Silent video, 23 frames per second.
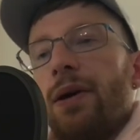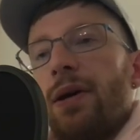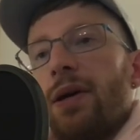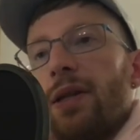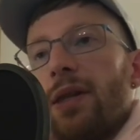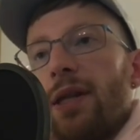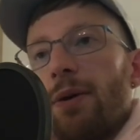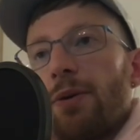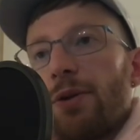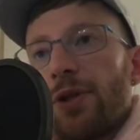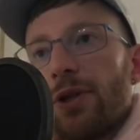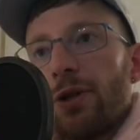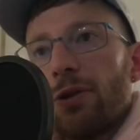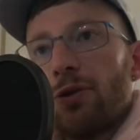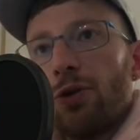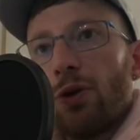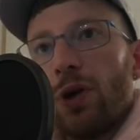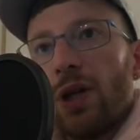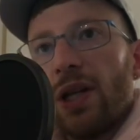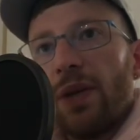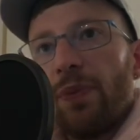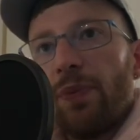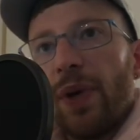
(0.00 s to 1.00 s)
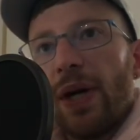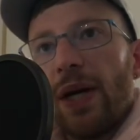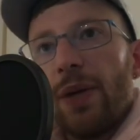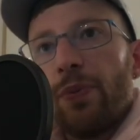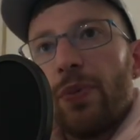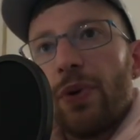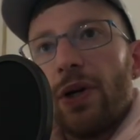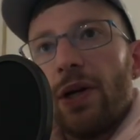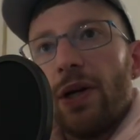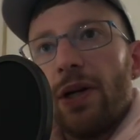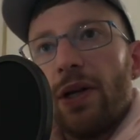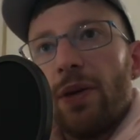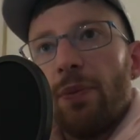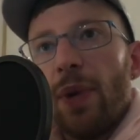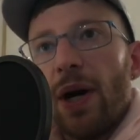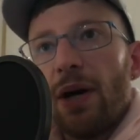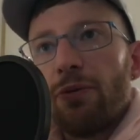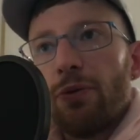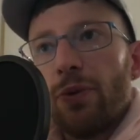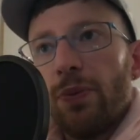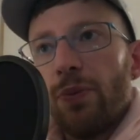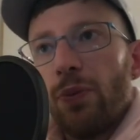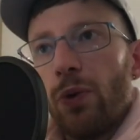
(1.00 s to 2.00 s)
There was no toilet paper. The
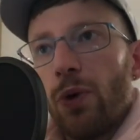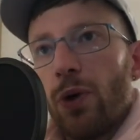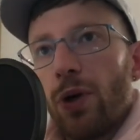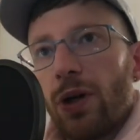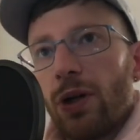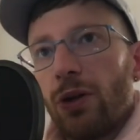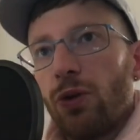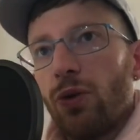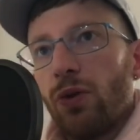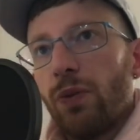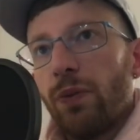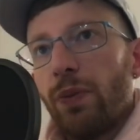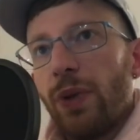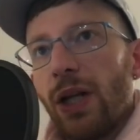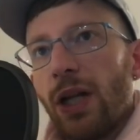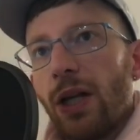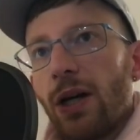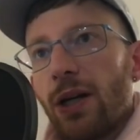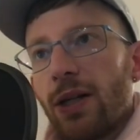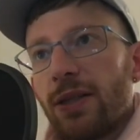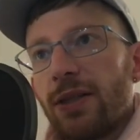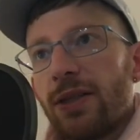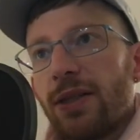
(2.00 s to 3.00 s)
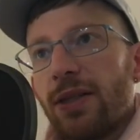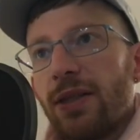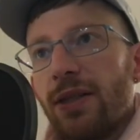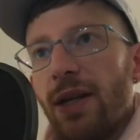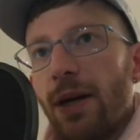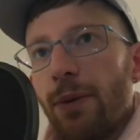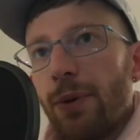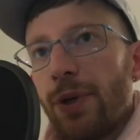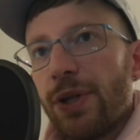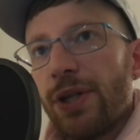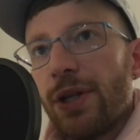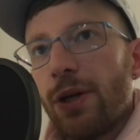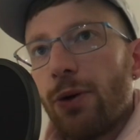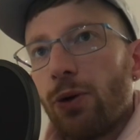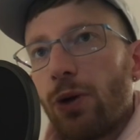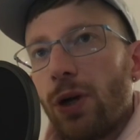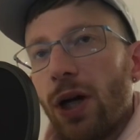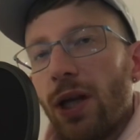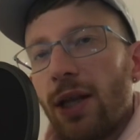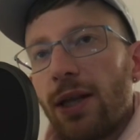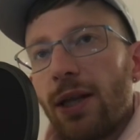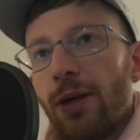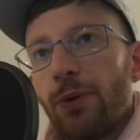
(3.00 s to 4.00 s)
bathroom door couldn't be locked. There was no
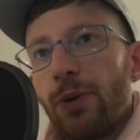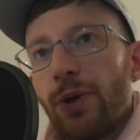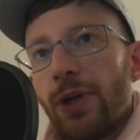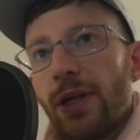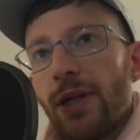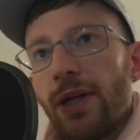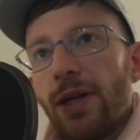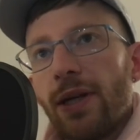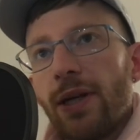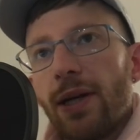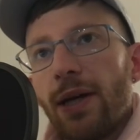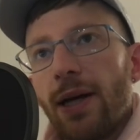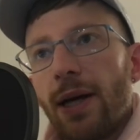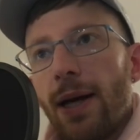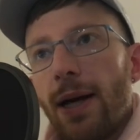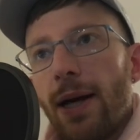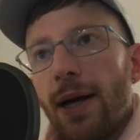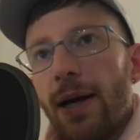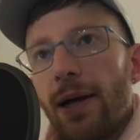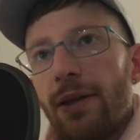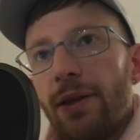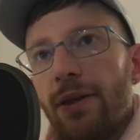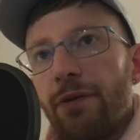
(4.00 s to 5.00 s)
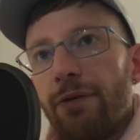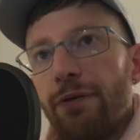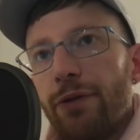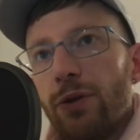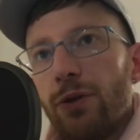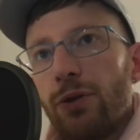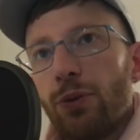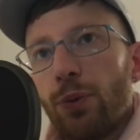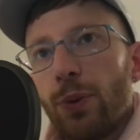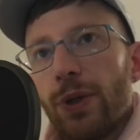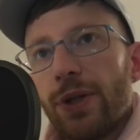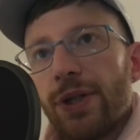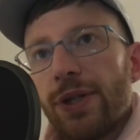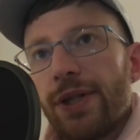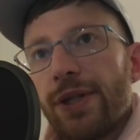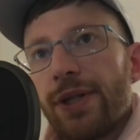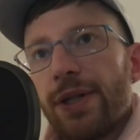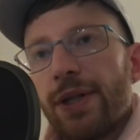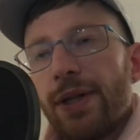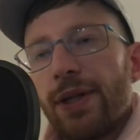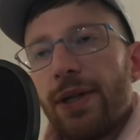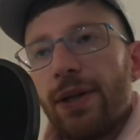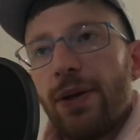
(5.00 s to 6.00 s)
cutlery. The food
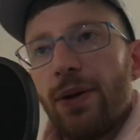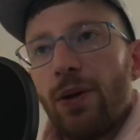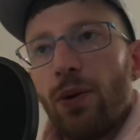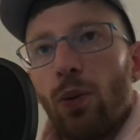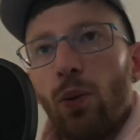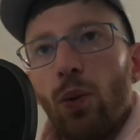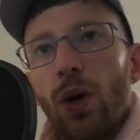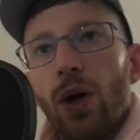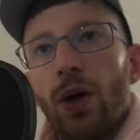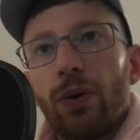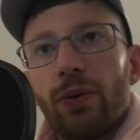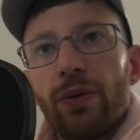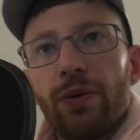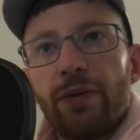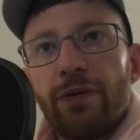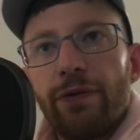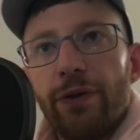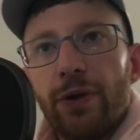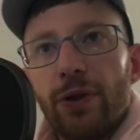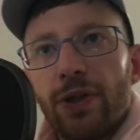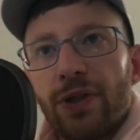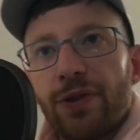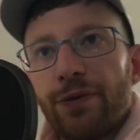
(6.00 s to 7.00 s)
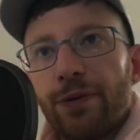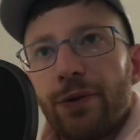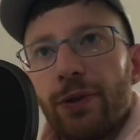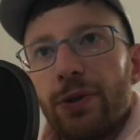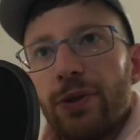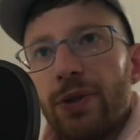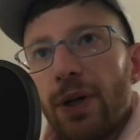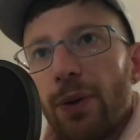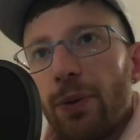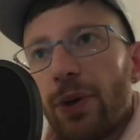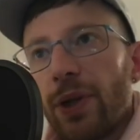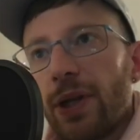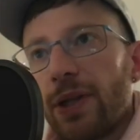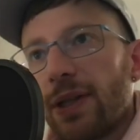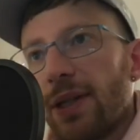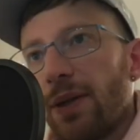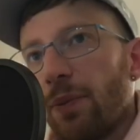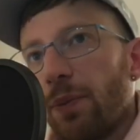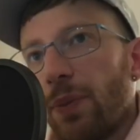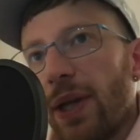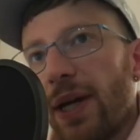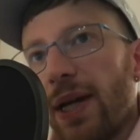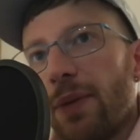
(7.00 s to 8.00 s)
was, well, the food is food. I will not
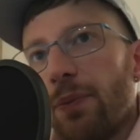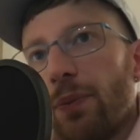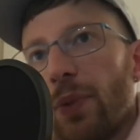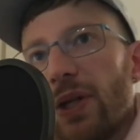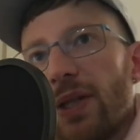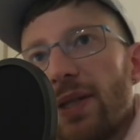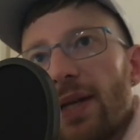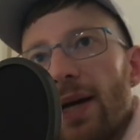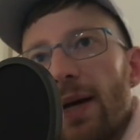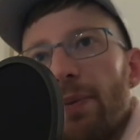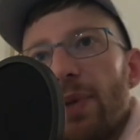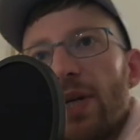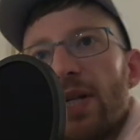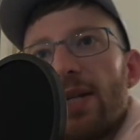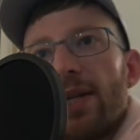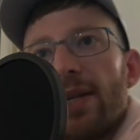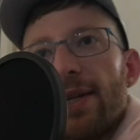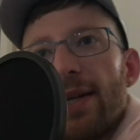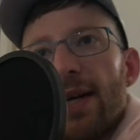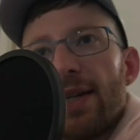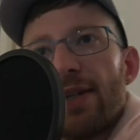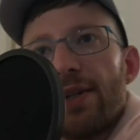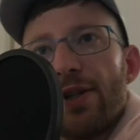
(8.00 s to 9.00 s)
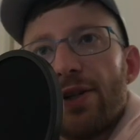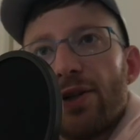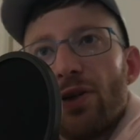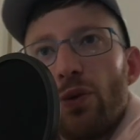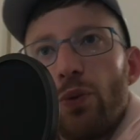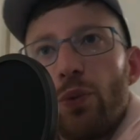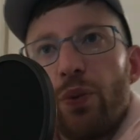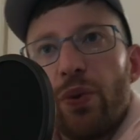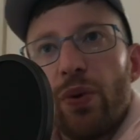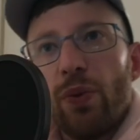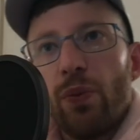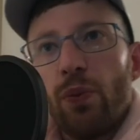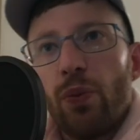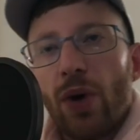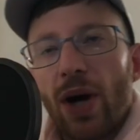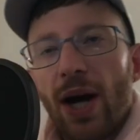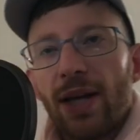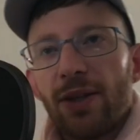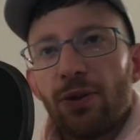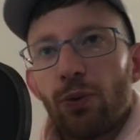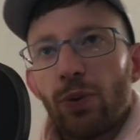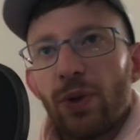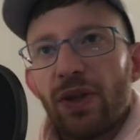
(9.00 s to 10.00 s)
complain, but I basically got soup,
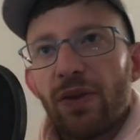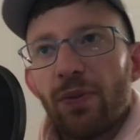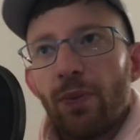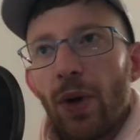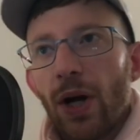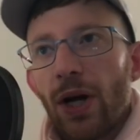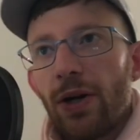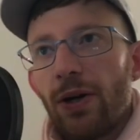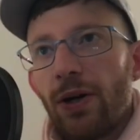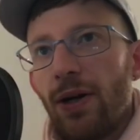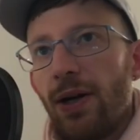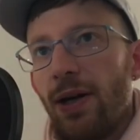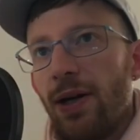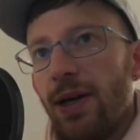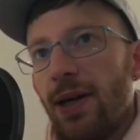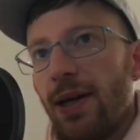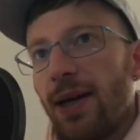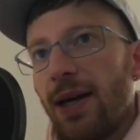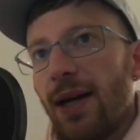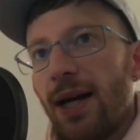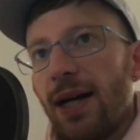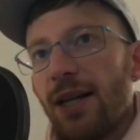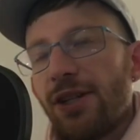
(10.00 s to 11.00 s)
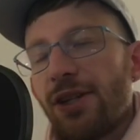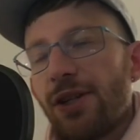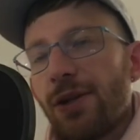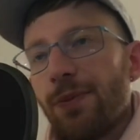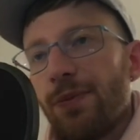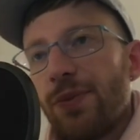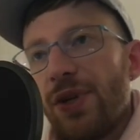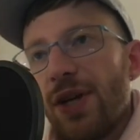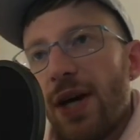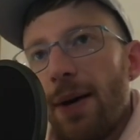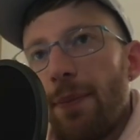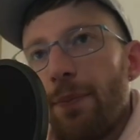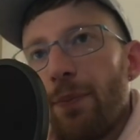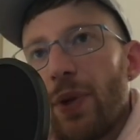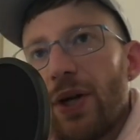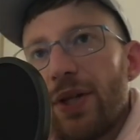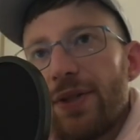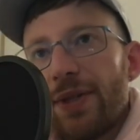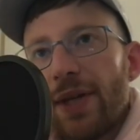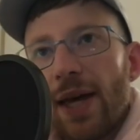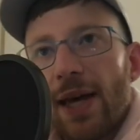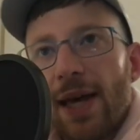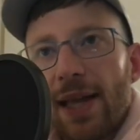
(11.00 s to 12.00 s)
bread with butter and some jam,
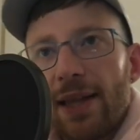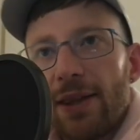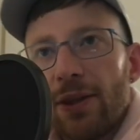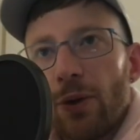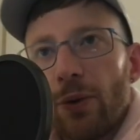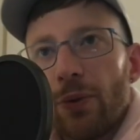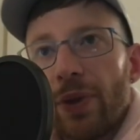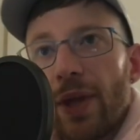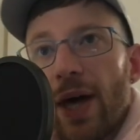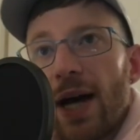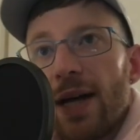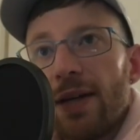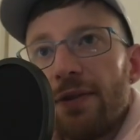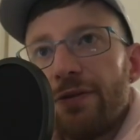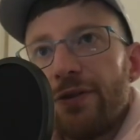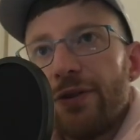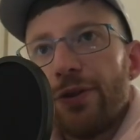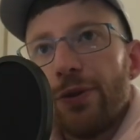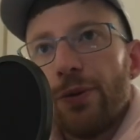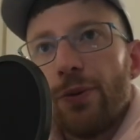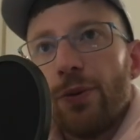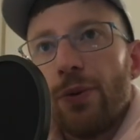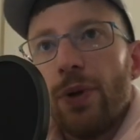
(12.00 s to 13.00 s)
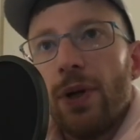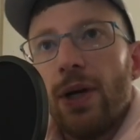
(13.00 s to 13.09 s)
but I had no knife to